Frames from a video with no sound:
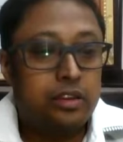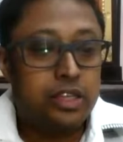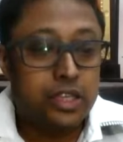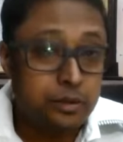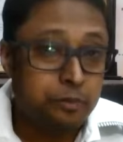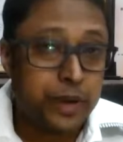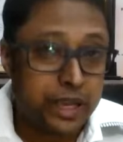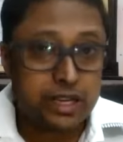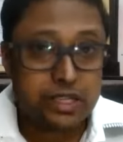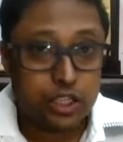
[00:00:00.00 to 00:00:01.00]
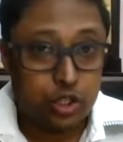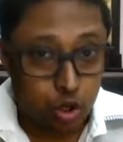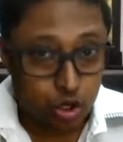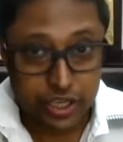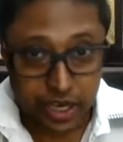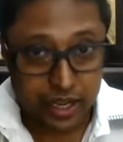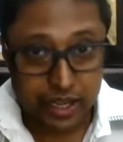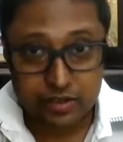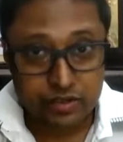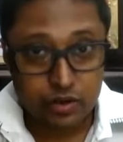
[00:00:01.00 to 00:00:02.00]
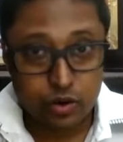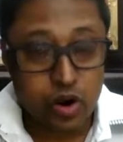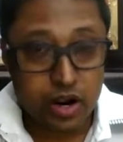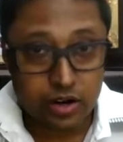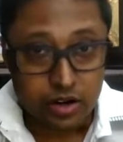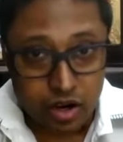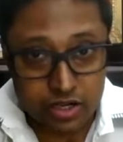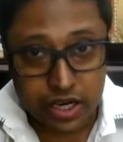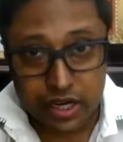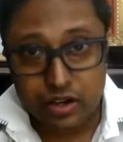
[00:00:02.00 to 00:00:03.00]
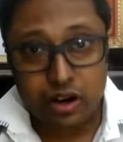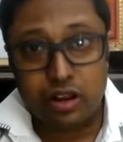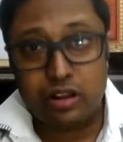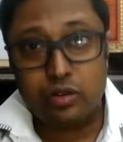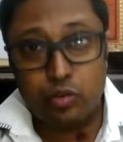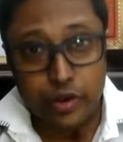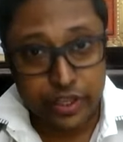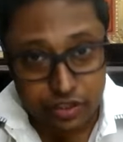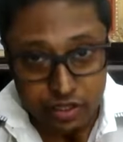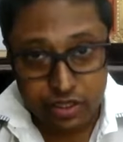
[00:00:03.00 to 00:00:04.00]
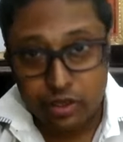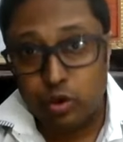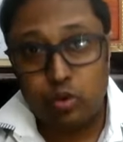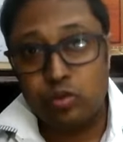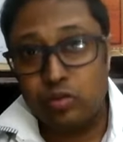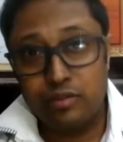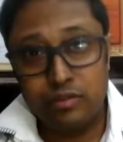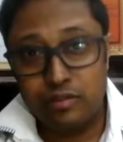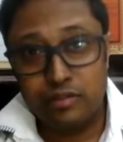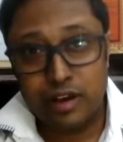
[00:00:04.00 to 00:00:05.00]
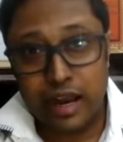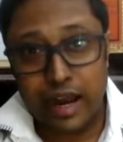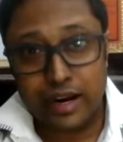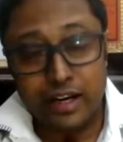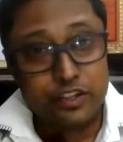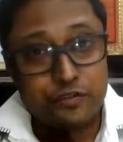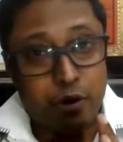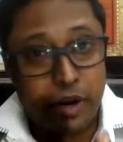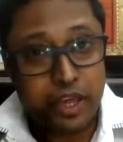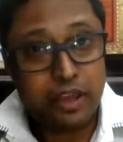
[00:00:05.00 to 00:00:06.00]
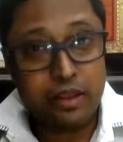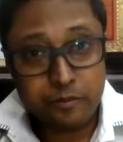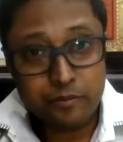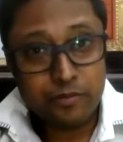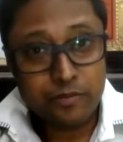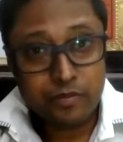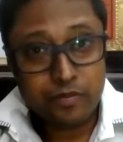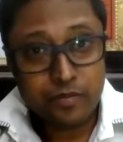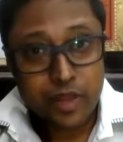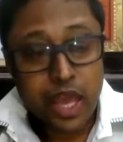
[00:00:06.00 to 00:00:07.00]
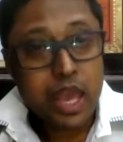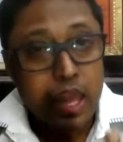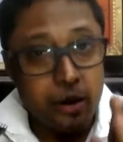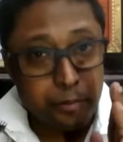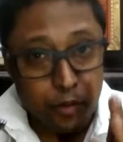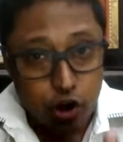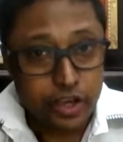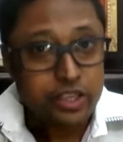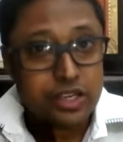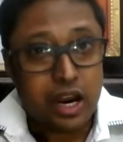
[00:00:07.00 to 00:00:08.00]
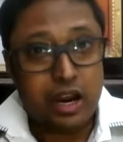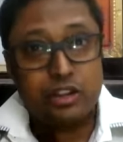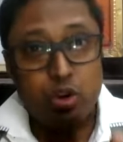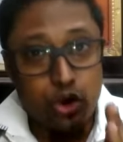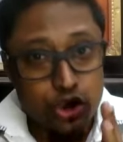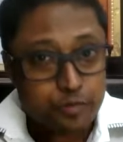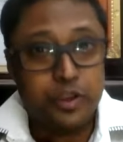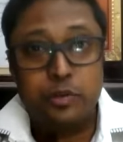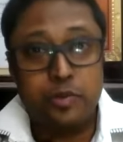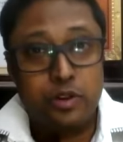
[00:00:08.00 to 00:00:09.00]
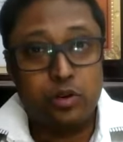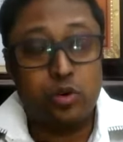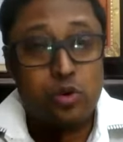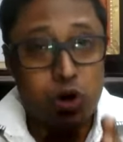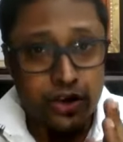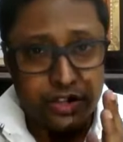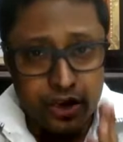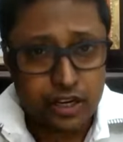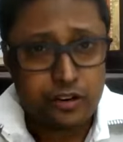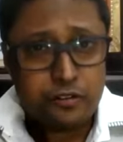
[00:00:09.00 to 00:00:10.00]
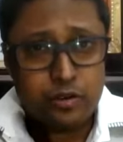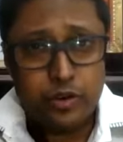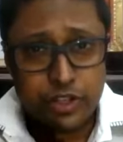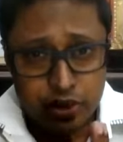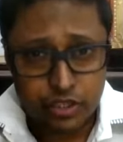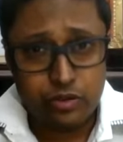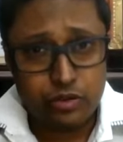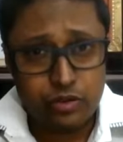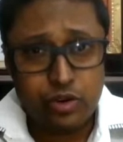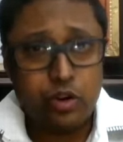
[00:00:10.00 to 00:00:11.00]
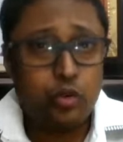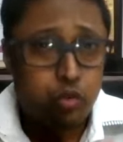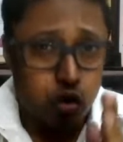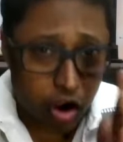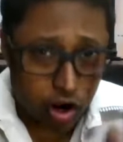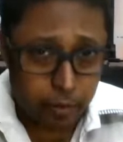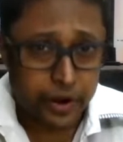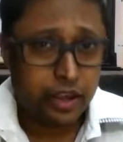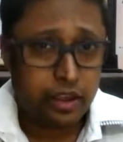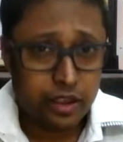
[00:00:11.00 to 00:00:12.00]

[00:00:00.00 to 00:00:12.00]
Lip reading: team players are those guys who are not at all with you, at least for money. Employees are those people who are there with you for money.